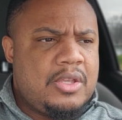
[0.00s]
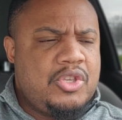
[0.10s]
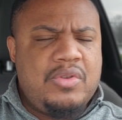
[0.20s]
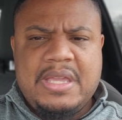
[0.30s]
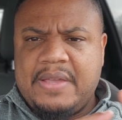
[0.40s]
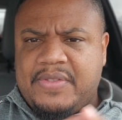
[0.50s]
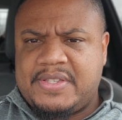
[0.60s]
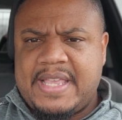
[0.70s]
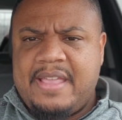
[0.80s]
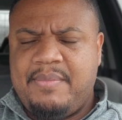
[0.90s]
You can give the
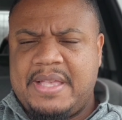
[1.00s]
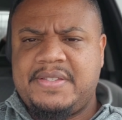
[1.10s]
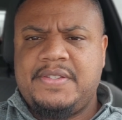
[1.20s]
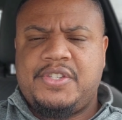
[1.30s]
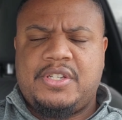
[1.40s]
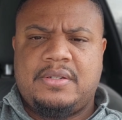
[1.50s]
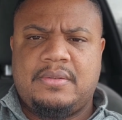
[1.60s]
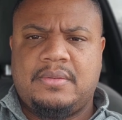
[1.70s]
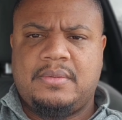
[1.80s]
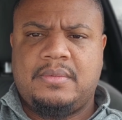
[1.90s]
same message
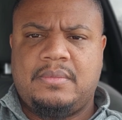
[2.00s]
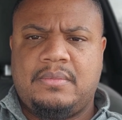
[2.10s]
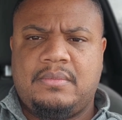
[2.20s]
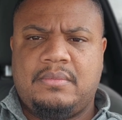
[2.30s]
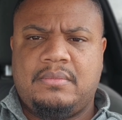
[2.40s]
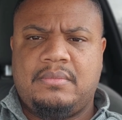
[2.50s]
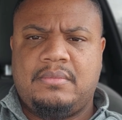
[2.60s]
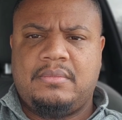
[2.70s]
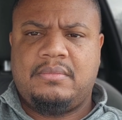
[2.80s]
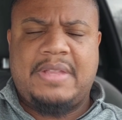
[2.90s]

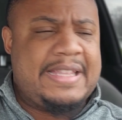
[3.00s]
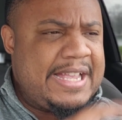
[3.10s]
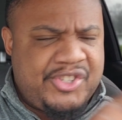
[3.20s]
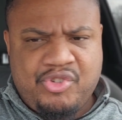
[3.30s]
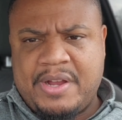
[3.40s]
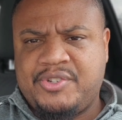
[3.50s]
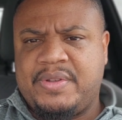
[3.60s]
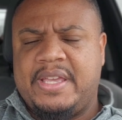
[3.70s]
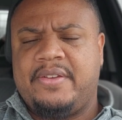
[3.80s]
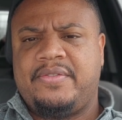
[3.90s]
that that stranger
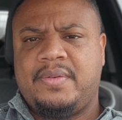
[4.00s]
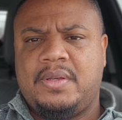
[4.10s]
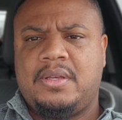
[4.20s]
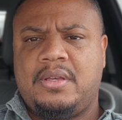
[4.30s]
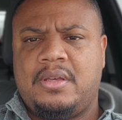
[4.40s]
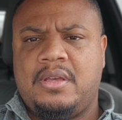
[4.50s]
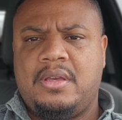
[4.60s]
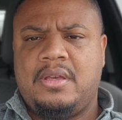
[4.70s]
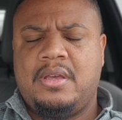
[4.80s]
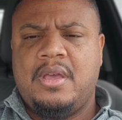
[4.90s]
give,
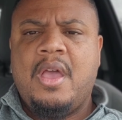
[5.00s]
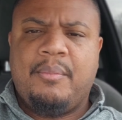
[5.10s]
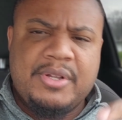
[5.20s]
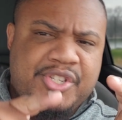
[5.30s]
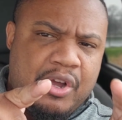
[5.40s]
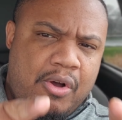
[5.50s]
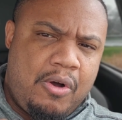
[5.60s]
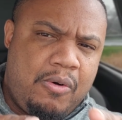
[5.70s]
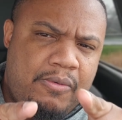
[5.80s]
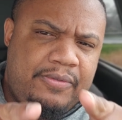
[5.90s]
but your
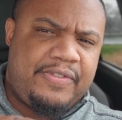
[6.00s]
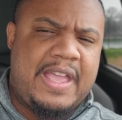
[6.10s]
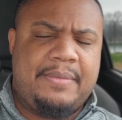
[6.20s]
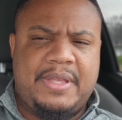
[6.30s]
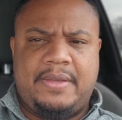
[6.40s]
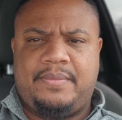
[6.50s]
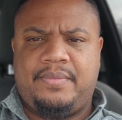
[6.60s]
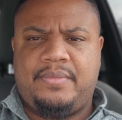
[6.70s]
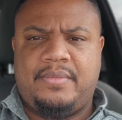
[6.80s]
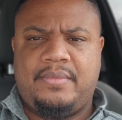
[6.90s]
own family
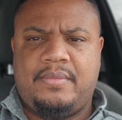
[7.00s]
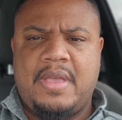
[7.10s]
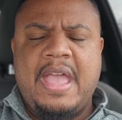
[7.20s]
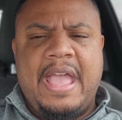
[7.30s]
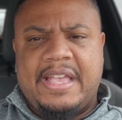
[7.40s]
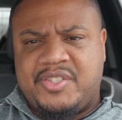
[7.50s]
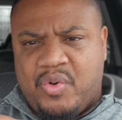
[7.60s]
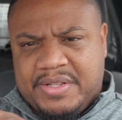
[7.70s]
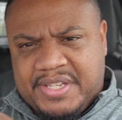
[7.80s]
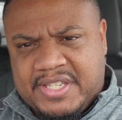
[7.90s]
is
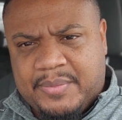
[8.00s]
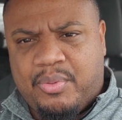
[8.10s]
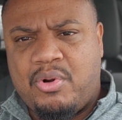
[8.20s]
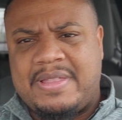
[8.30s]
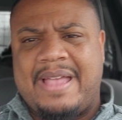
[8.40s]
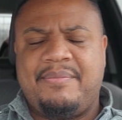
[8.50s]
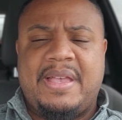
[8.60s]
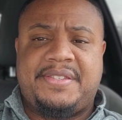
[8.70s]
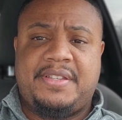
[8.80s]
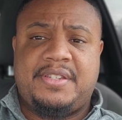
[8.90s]
going to support that
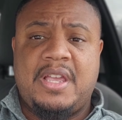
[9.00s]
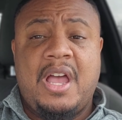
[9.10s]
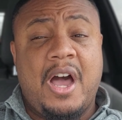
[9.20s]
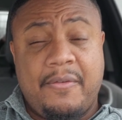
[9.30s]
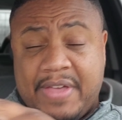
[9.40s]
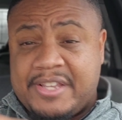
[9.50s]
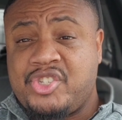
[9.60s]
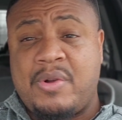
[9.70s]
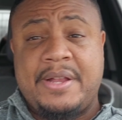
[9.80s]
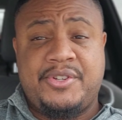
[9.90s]
message of that
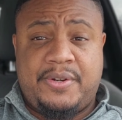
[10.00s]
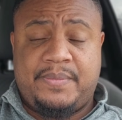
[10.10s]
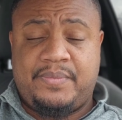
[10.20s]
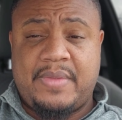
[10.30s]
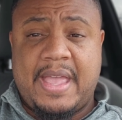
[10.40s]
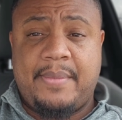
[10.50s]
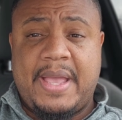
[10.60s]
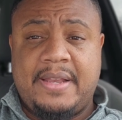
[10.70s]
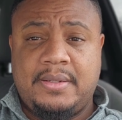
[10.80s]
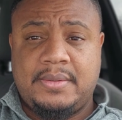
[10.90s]
stranger.
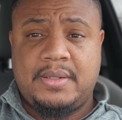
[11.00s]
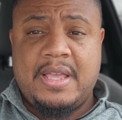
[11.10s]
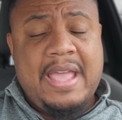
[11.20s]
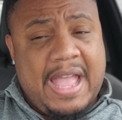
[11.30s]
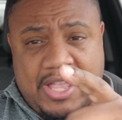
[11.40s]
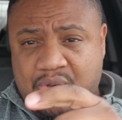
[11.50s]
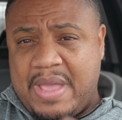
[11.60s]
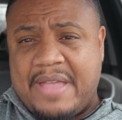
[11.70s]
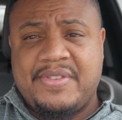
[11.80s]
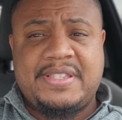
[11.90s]
Amen. And you
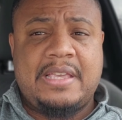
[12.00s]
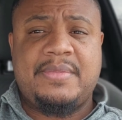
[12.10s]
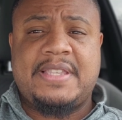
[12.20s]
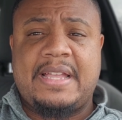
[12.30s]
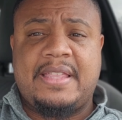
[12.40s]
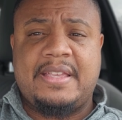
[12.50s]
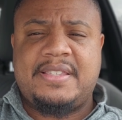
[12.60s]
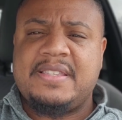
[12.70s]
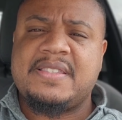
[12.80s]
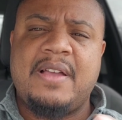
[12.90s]
gave the same exact thing.
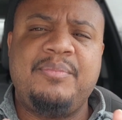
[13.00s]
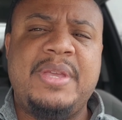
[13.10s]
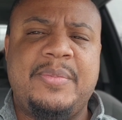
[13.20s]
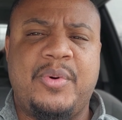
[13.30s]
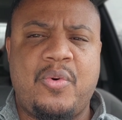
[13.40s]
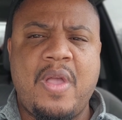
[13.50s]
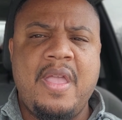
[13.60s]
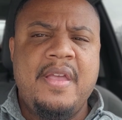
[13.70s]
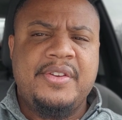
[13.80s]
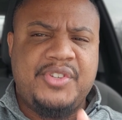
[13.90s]
See, some people
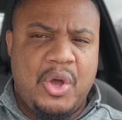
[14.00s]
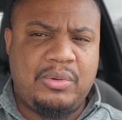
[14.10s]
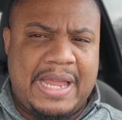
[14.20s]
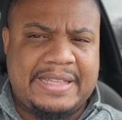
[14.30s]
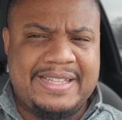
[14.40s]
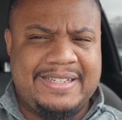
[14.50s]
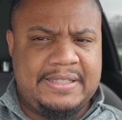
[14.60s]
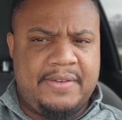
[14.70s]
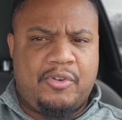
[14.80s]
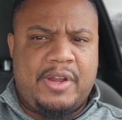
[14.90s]
don't like the
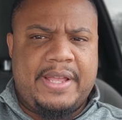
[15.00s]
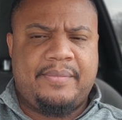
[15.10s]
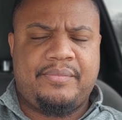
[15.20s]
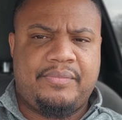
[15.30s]
delivery.